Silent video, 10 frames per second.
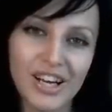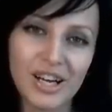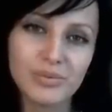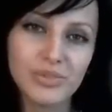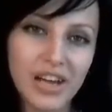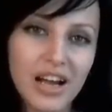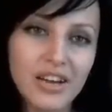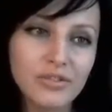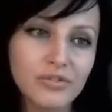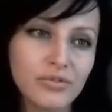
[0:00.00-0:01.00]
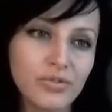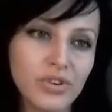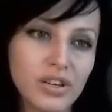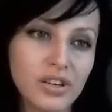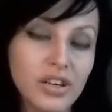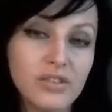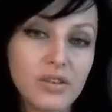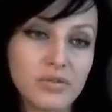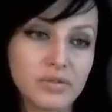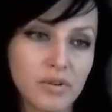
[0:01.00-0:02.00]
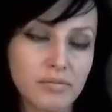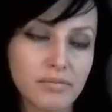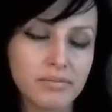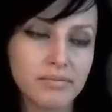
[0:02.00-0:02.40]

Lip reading: I'm tired of hearing from